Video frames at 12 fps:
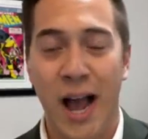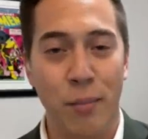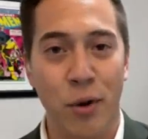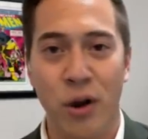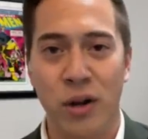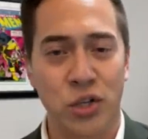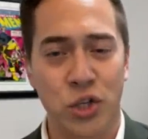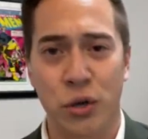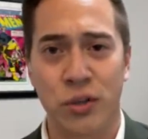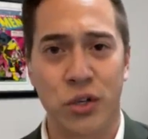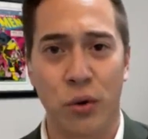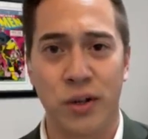I'm not
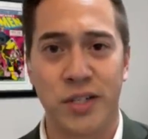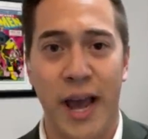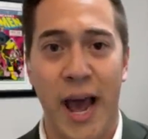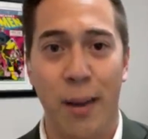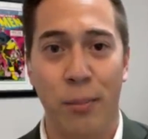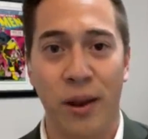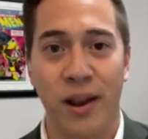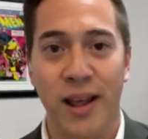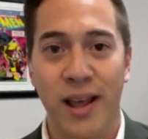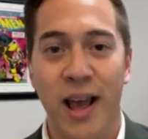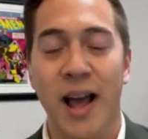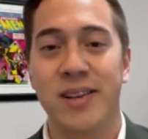sure it's going to happen
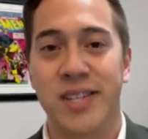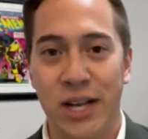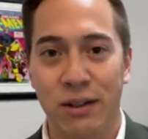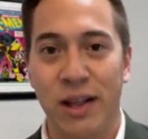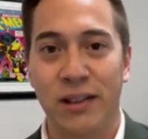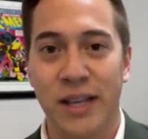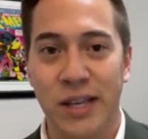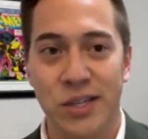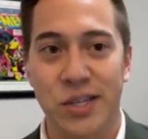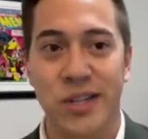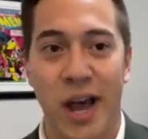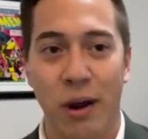until at
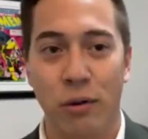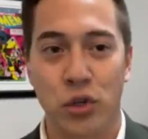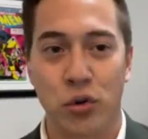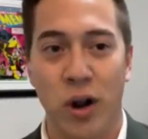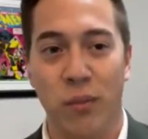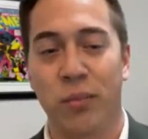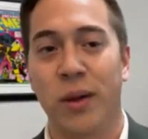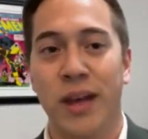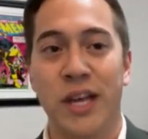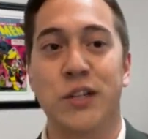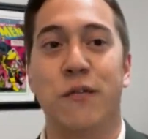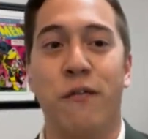least Donald Trump
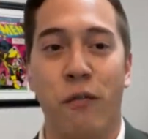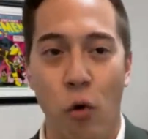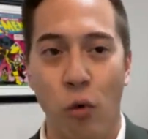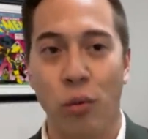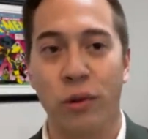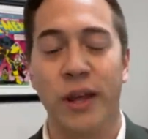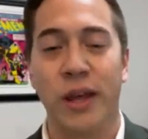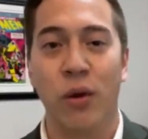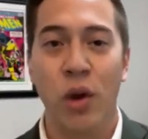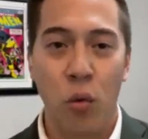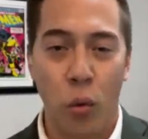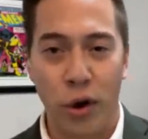is
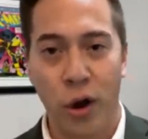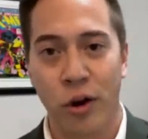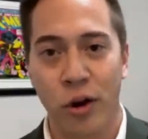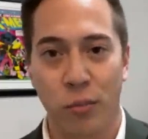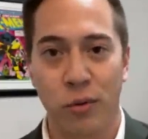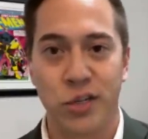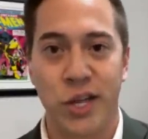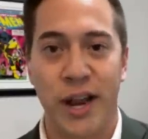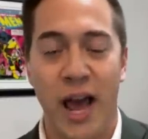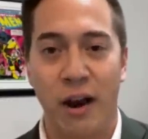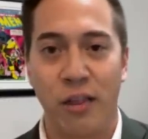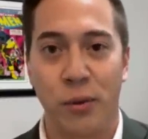formally 100%
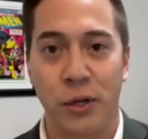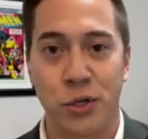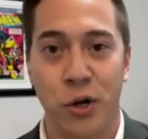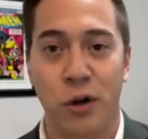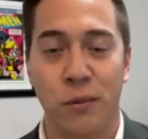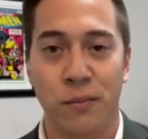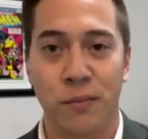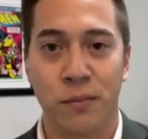out of the picture.